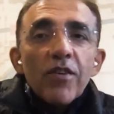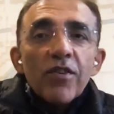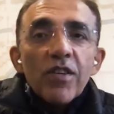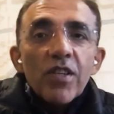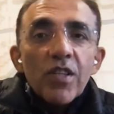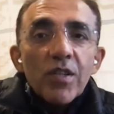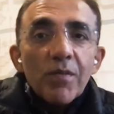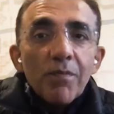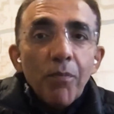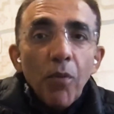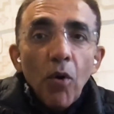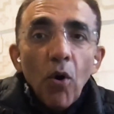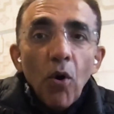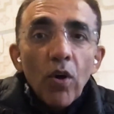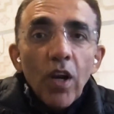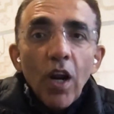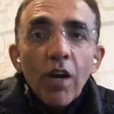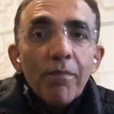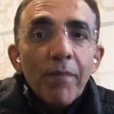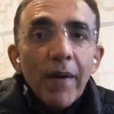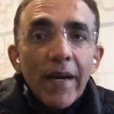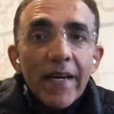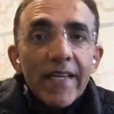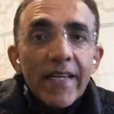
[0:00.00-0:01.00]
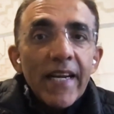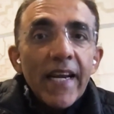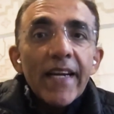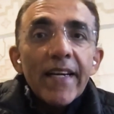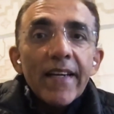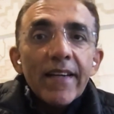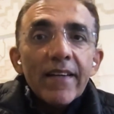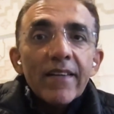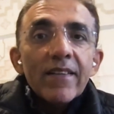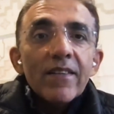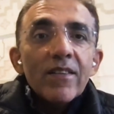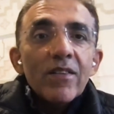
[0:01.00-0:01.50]
is borne out by
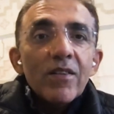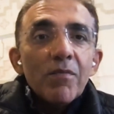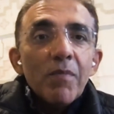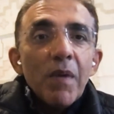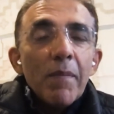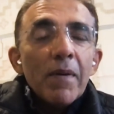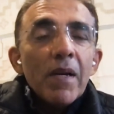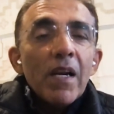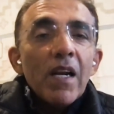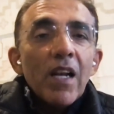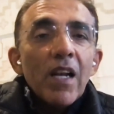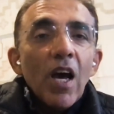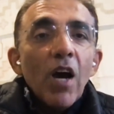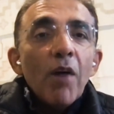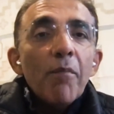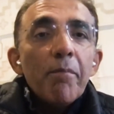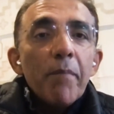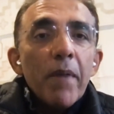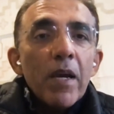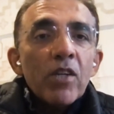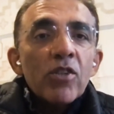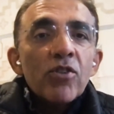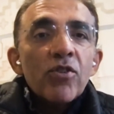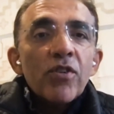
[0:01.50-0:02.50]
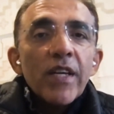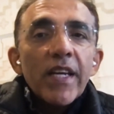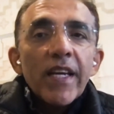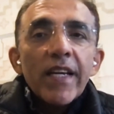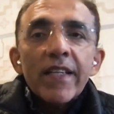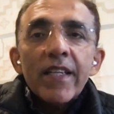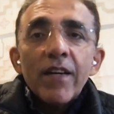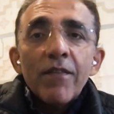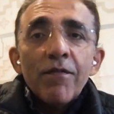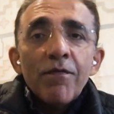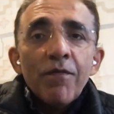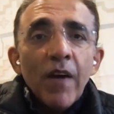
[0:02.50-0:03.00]
data. People are now measuring
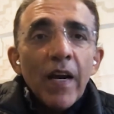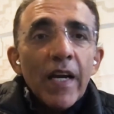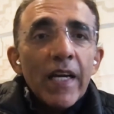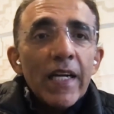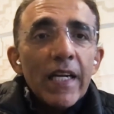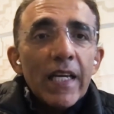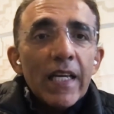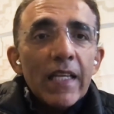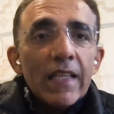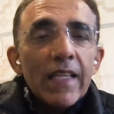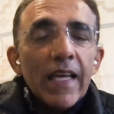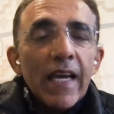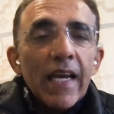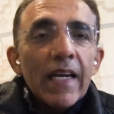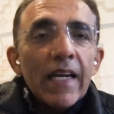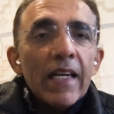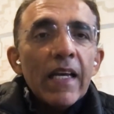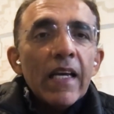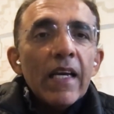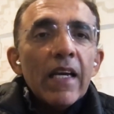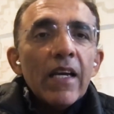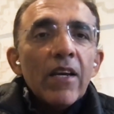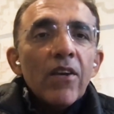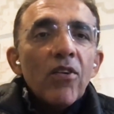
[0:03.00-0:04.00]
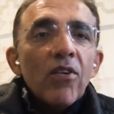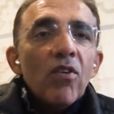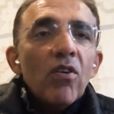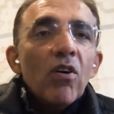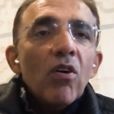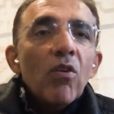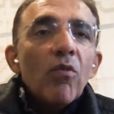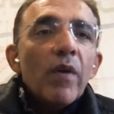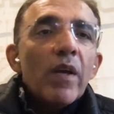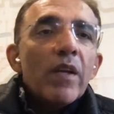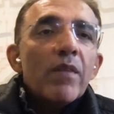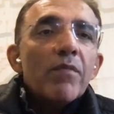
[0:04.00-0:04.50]
it and finding that,
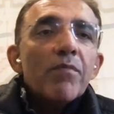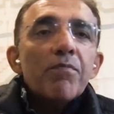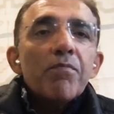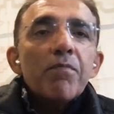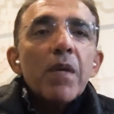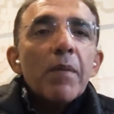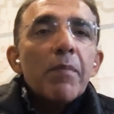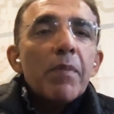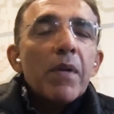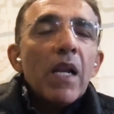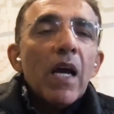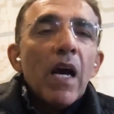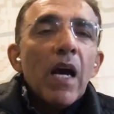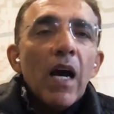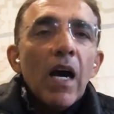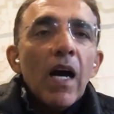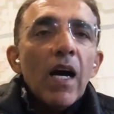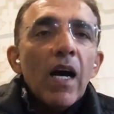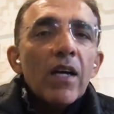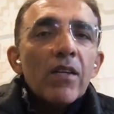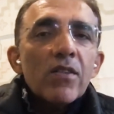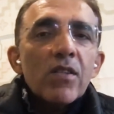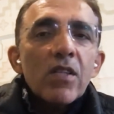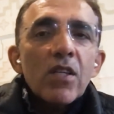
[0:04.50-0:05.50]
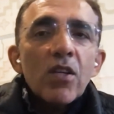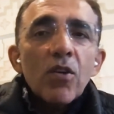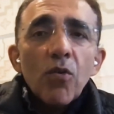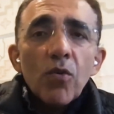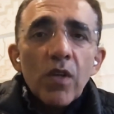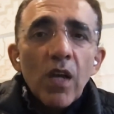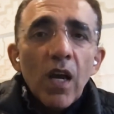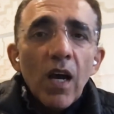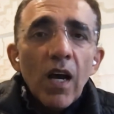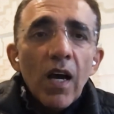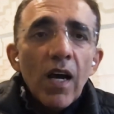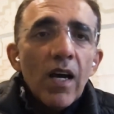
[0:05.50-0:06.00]
when people are asked,
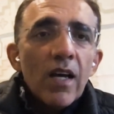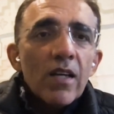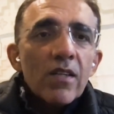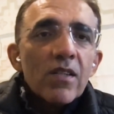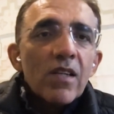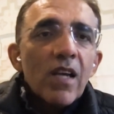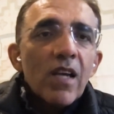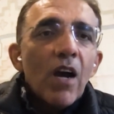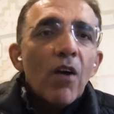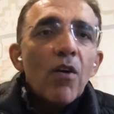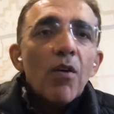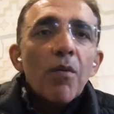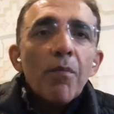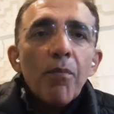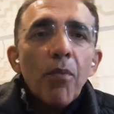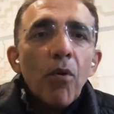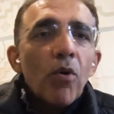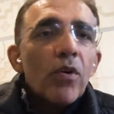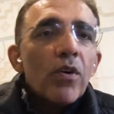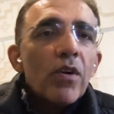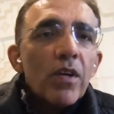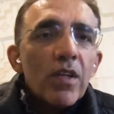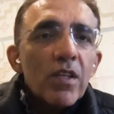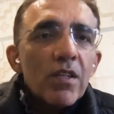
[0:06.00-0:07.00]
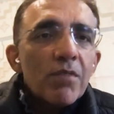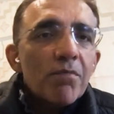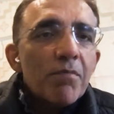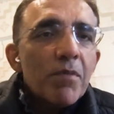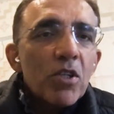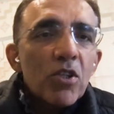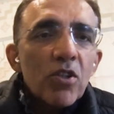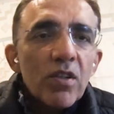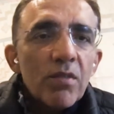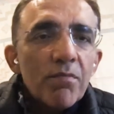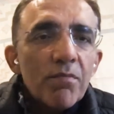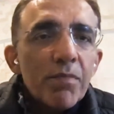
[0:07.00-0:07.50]
CEOs are asked, how important is
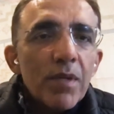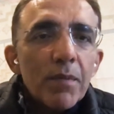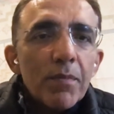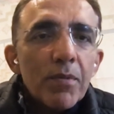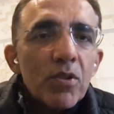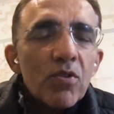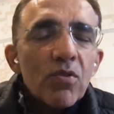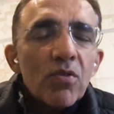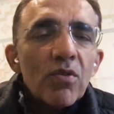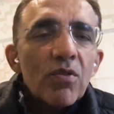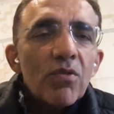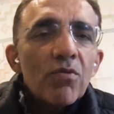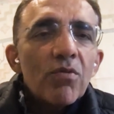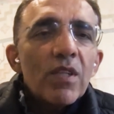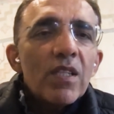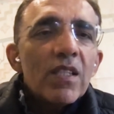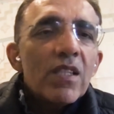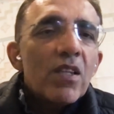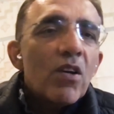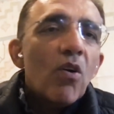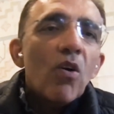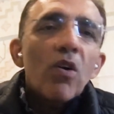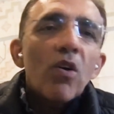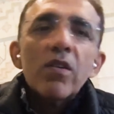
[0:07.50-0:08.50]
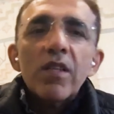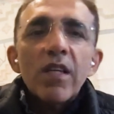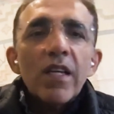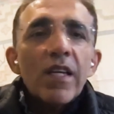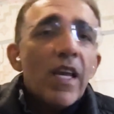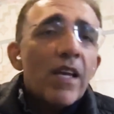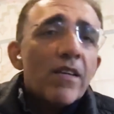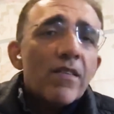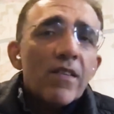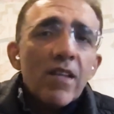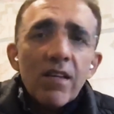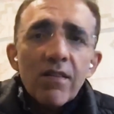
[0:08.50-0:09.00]
mission purpose to you? And they all say,
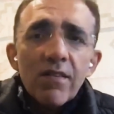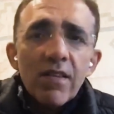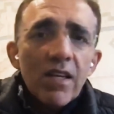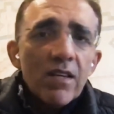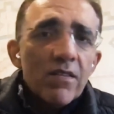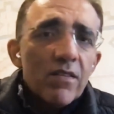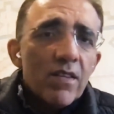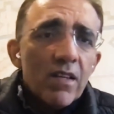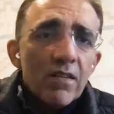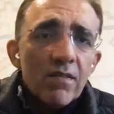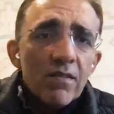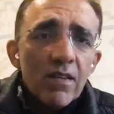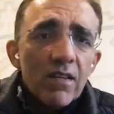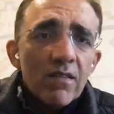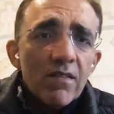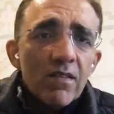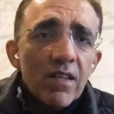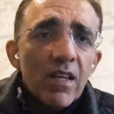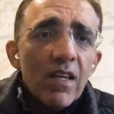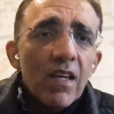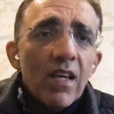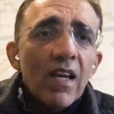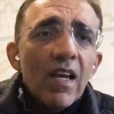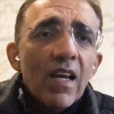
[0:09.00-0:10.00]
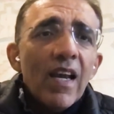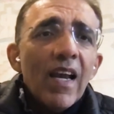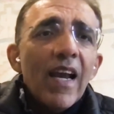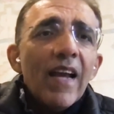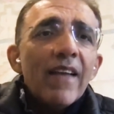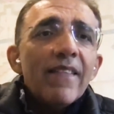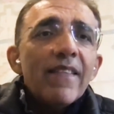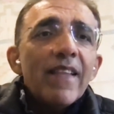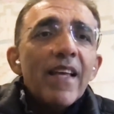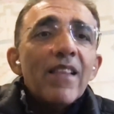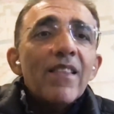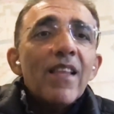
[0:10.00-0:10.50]
yes, yes, yes, yes, yes.
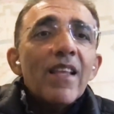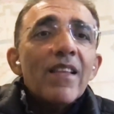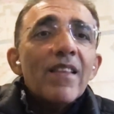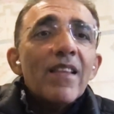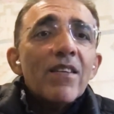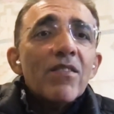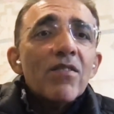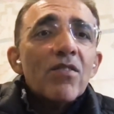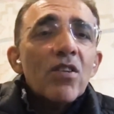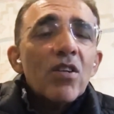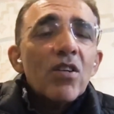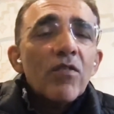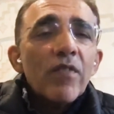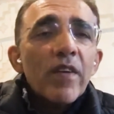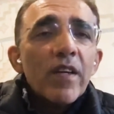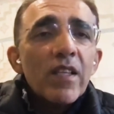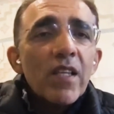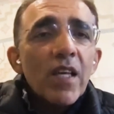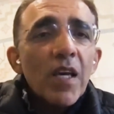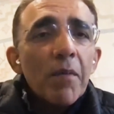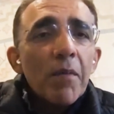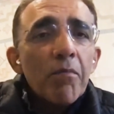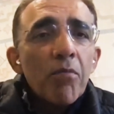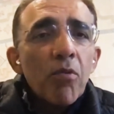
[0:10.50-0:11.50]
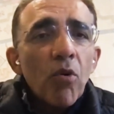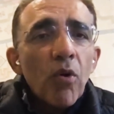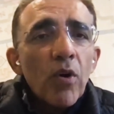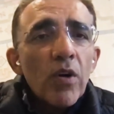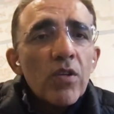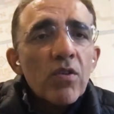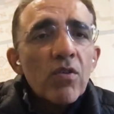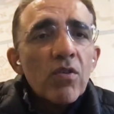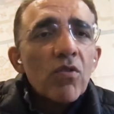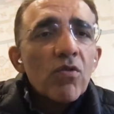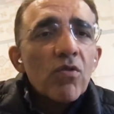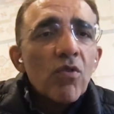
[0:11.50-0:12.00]
And then they survey the
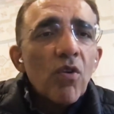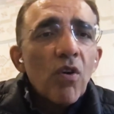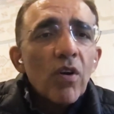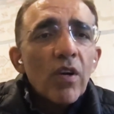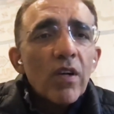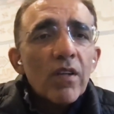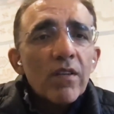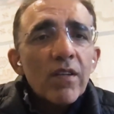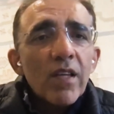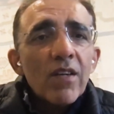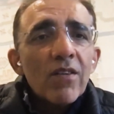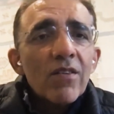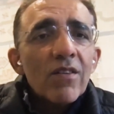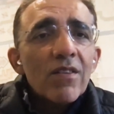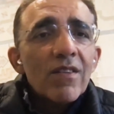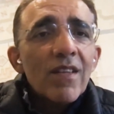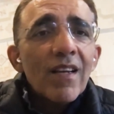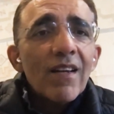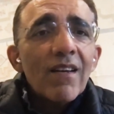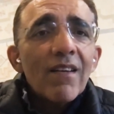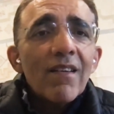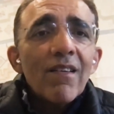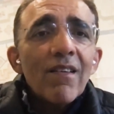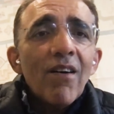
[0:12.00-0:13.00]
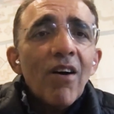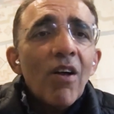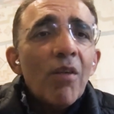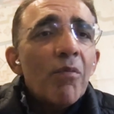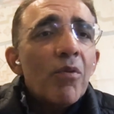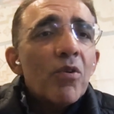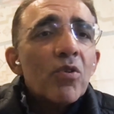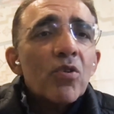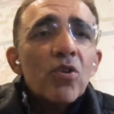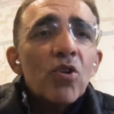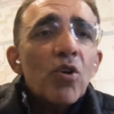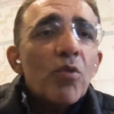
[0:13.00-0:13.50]
employees in those organizations, and
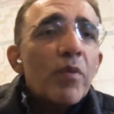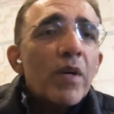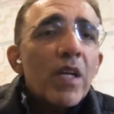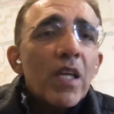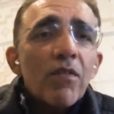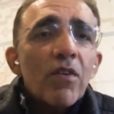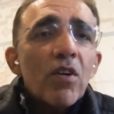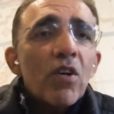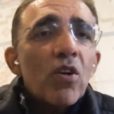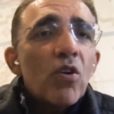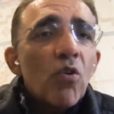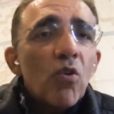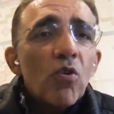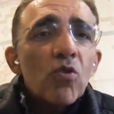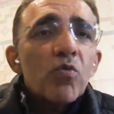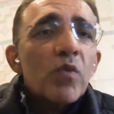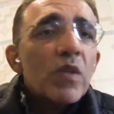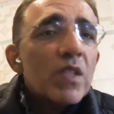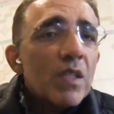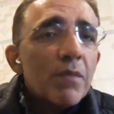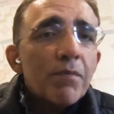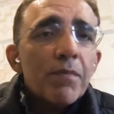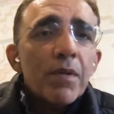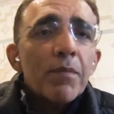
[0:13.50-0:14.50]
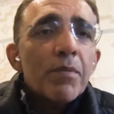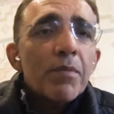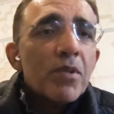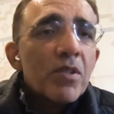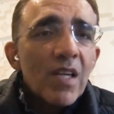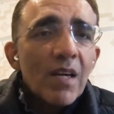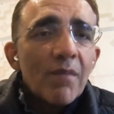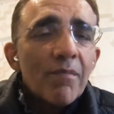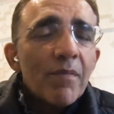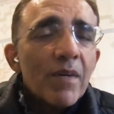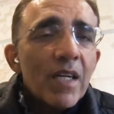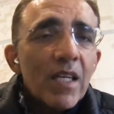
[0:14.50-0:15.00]
almost nobody even knows what the purpose
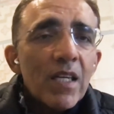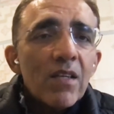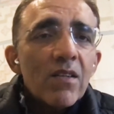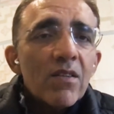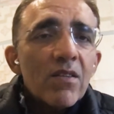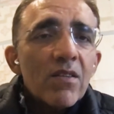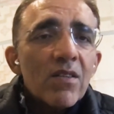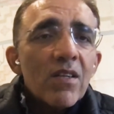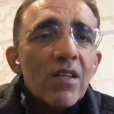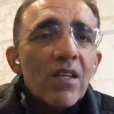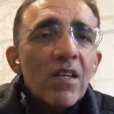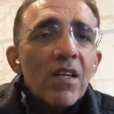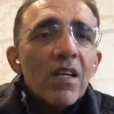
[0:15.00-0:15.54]
statement is,